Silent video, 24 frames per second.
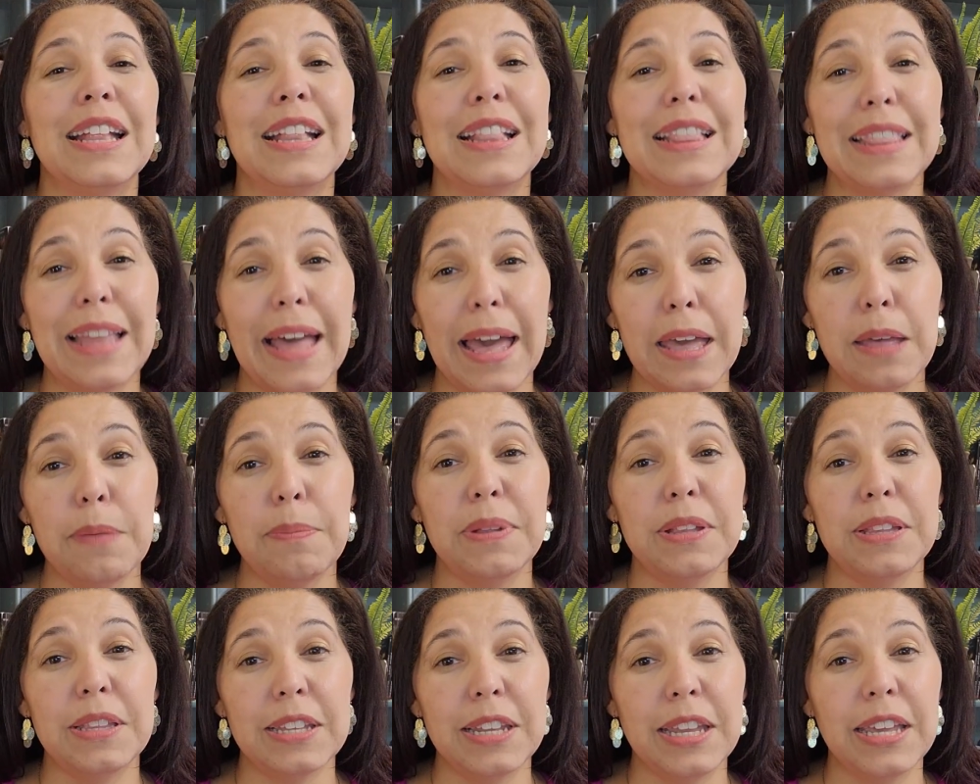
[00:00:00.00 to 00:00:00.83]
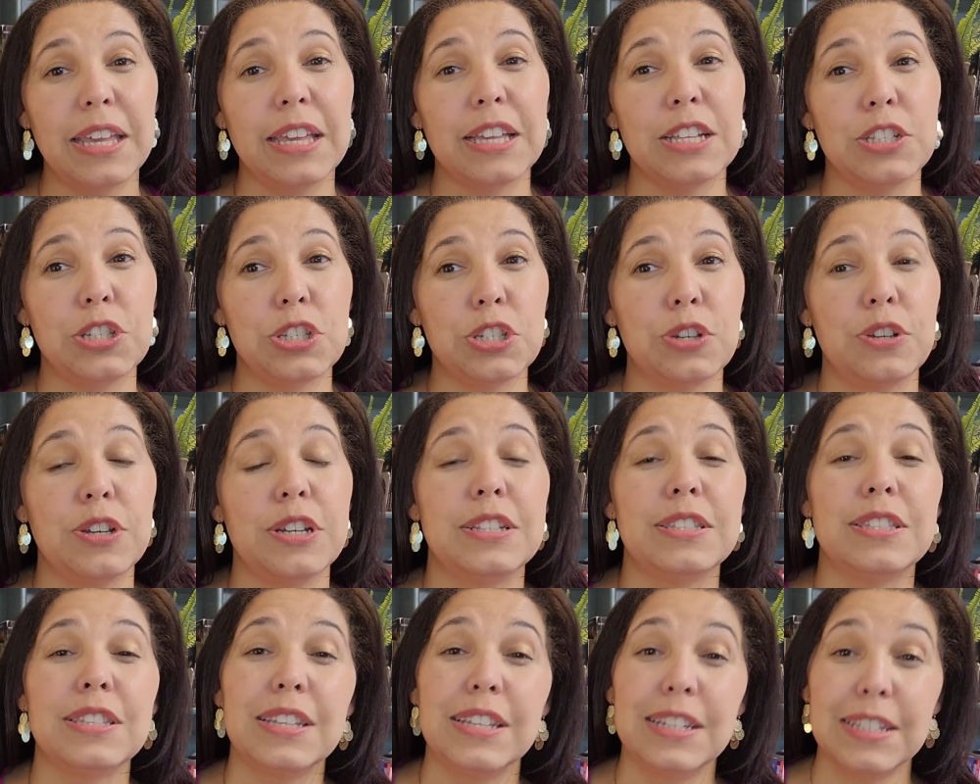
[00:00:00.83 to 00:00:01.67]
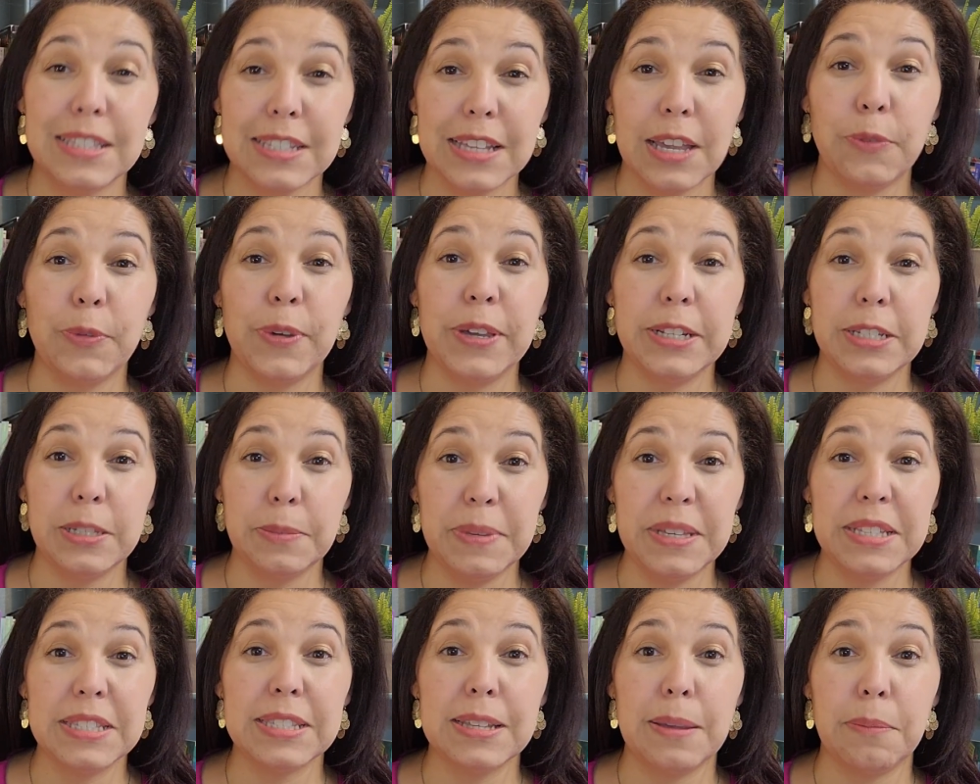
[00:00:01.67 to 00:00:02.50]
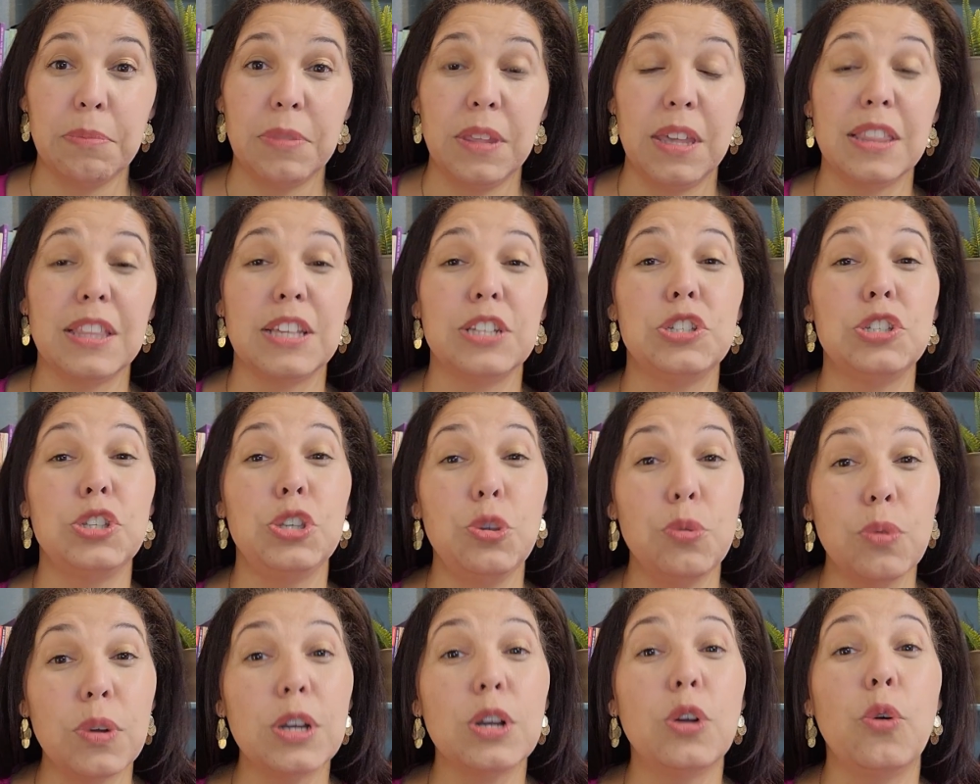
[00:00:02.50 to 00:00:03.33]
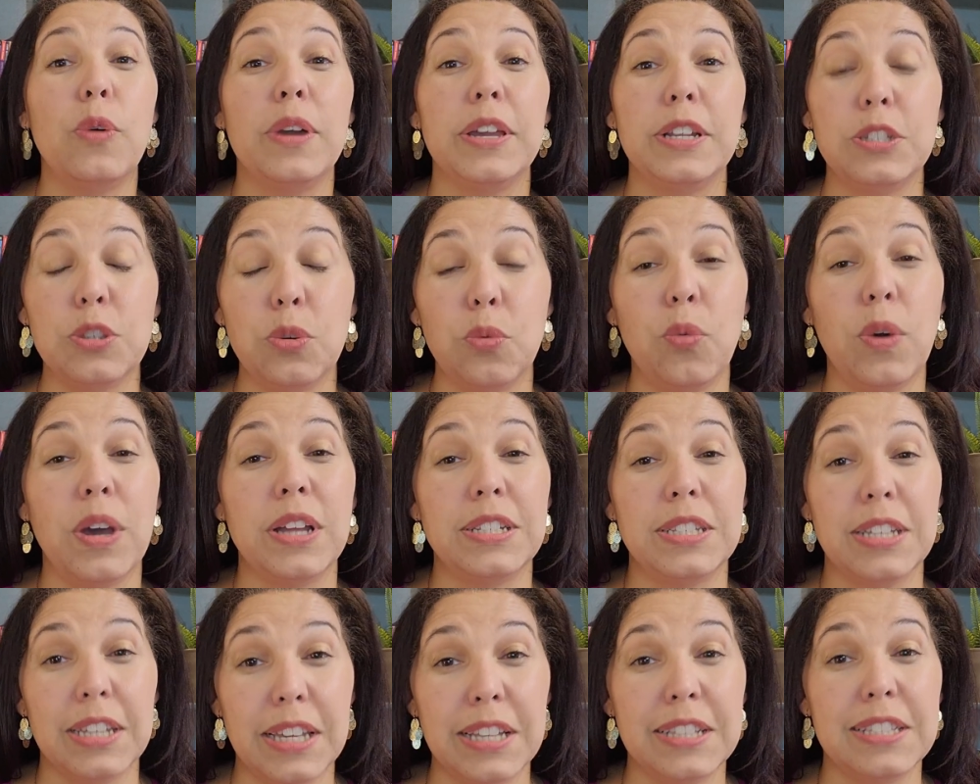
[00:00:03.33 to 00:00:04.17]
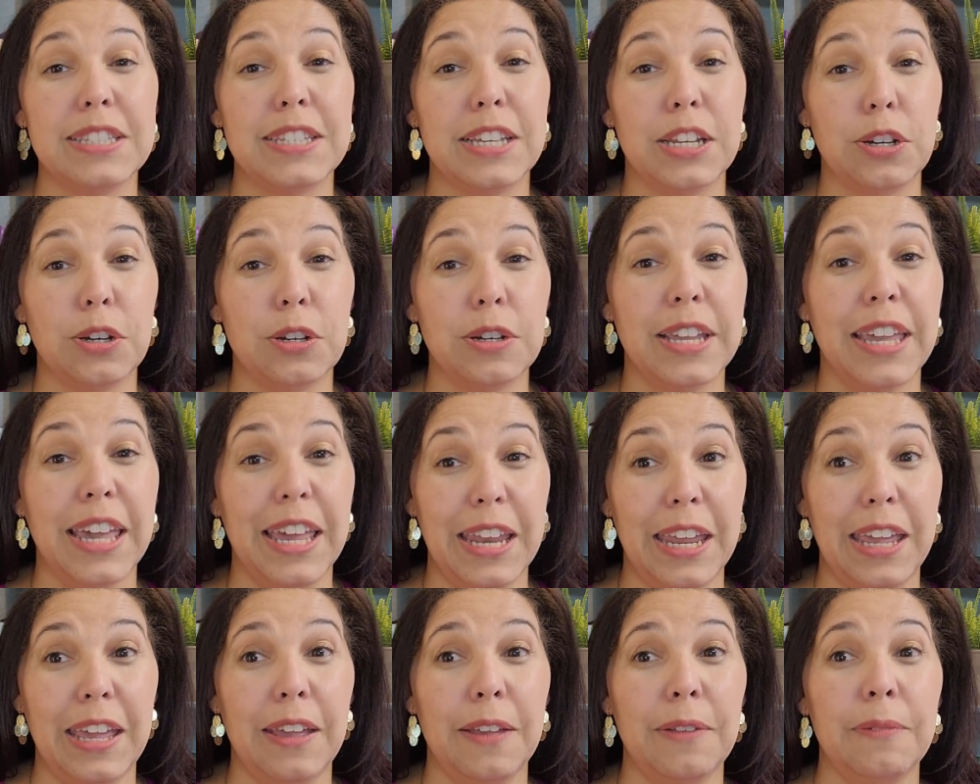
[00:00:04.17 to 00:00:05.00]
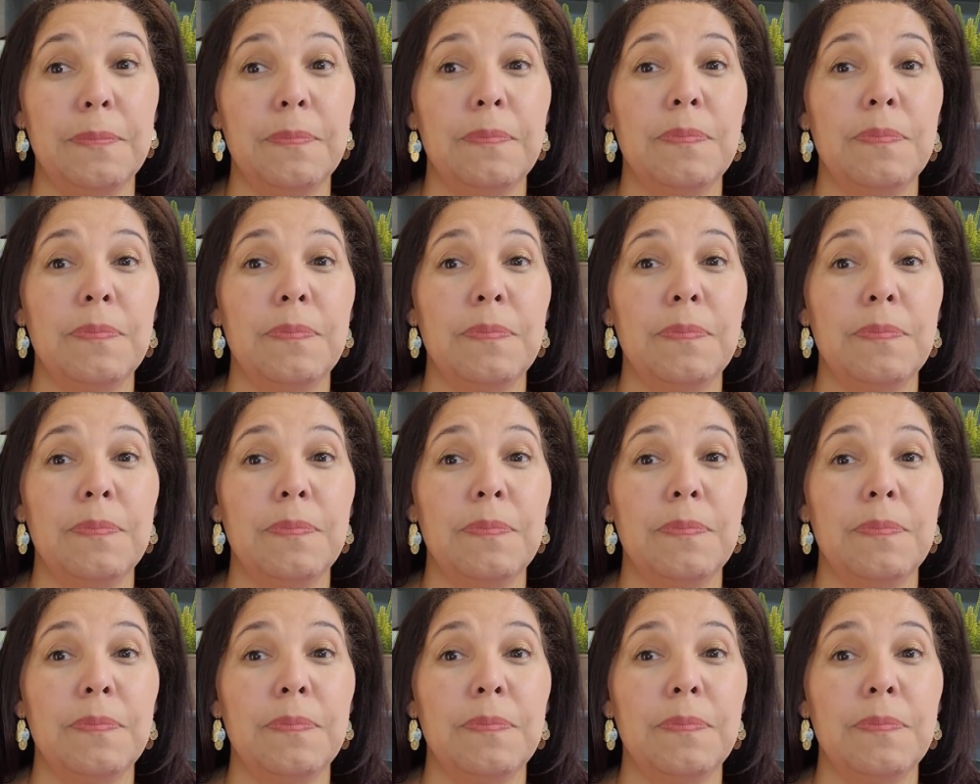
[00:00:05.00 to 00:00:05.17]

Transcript: liability insurance is going to be something that you are going to want to consider getting.